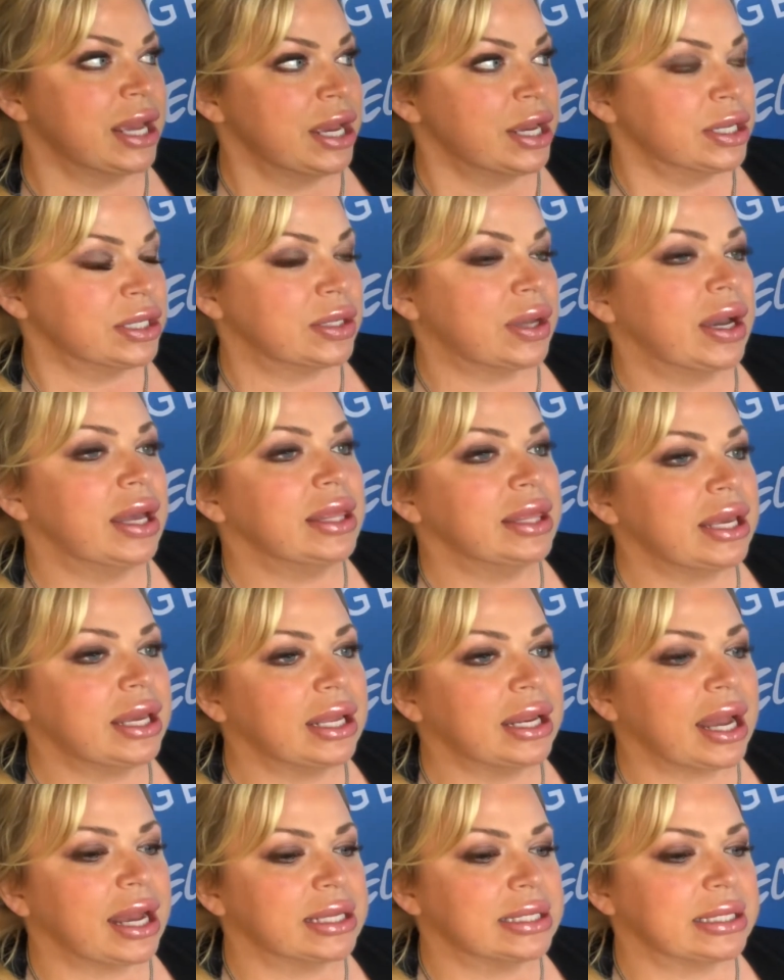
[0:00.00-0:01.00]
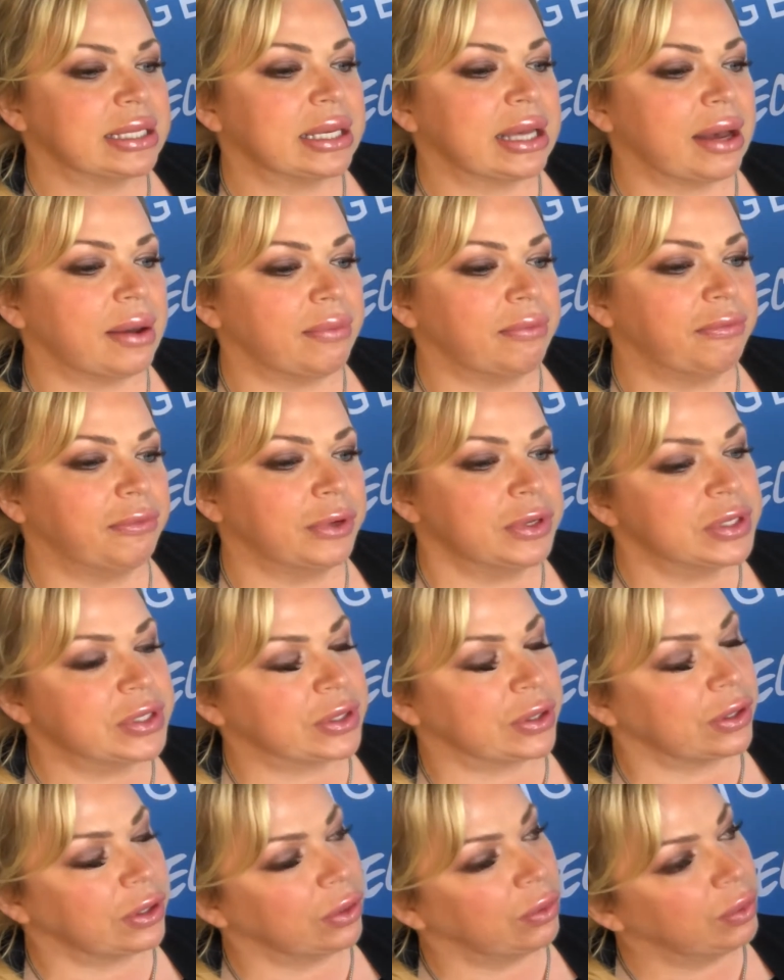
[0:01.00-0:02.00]
So I think it has to come full
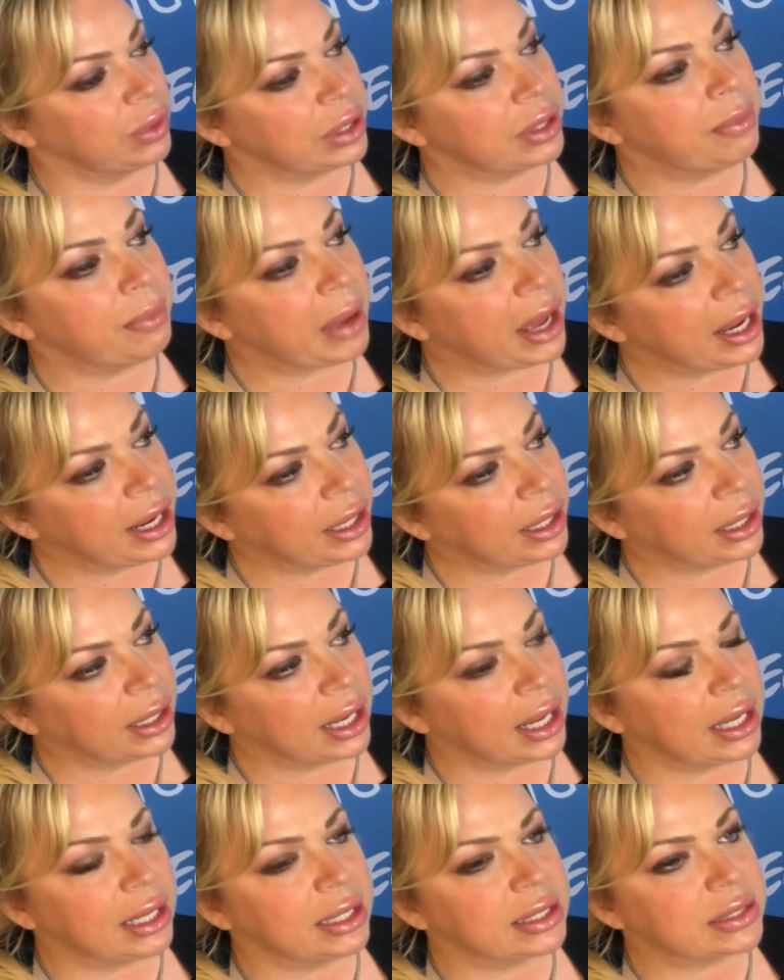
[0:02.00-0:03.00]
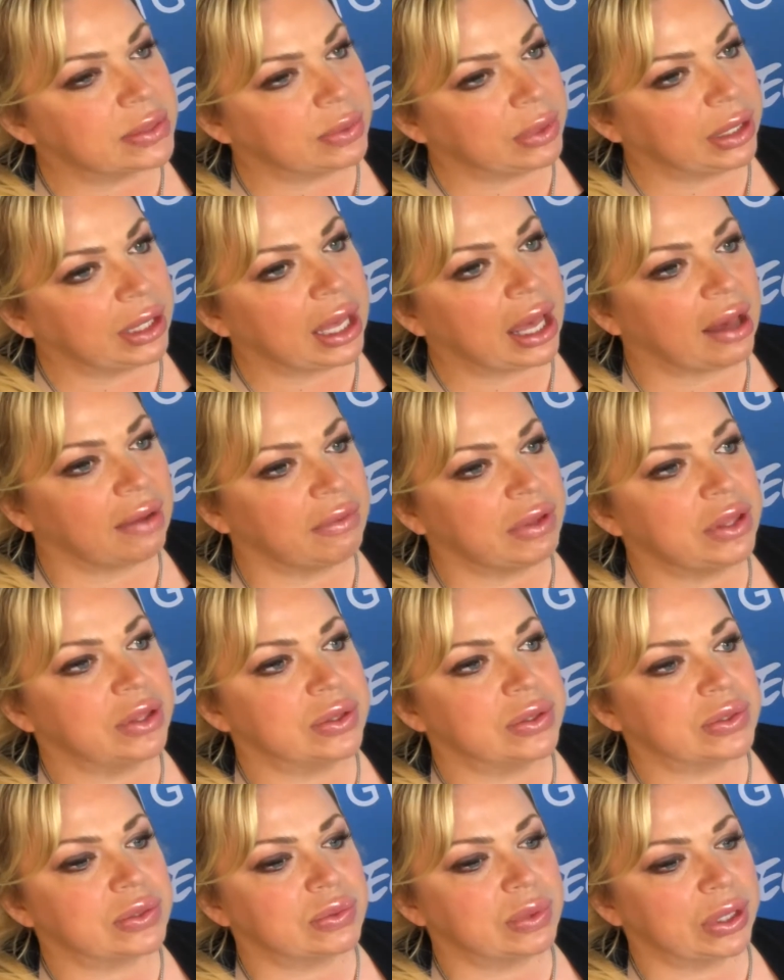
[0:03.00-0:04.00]
circle with the buyer, and it's really having
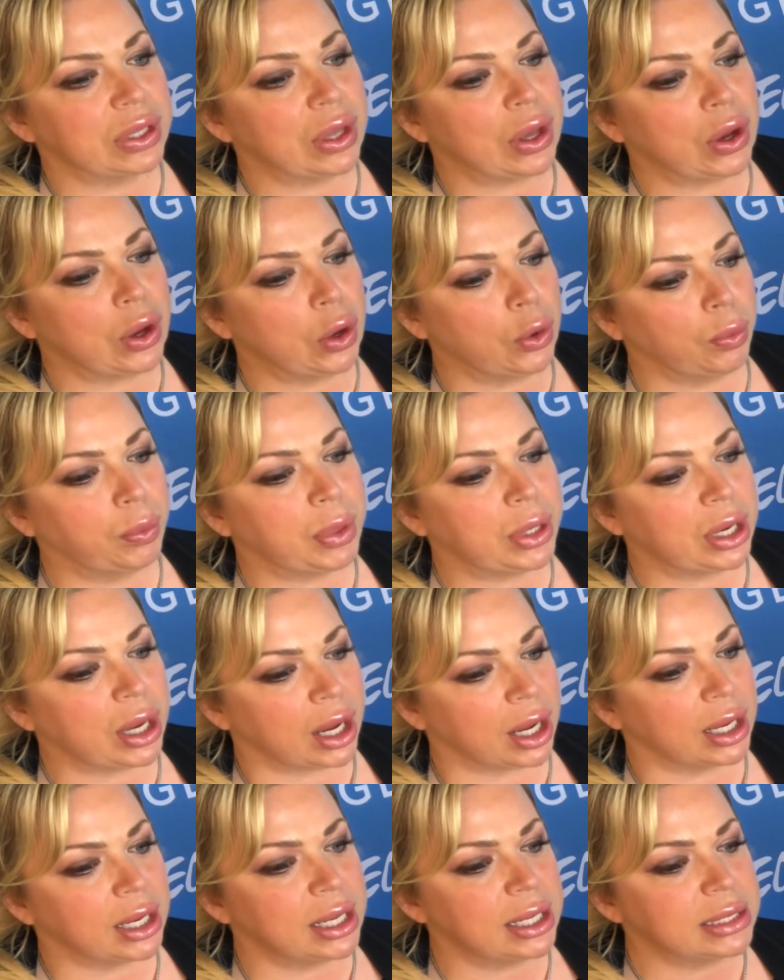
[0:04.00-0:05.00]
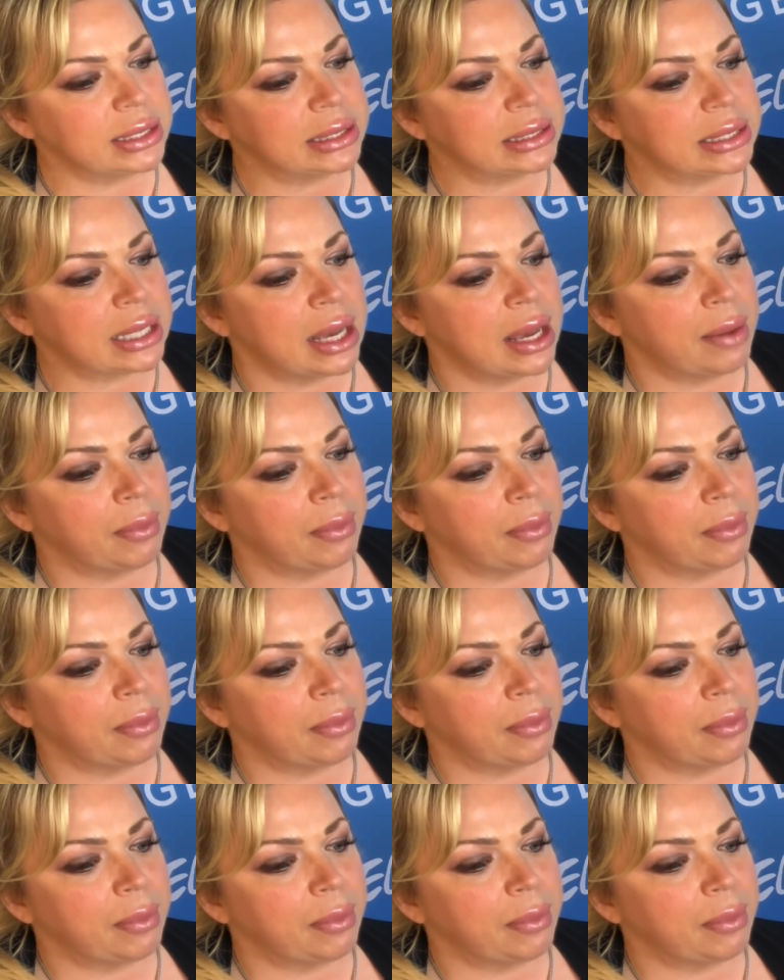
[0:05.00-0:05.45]
those really open, honest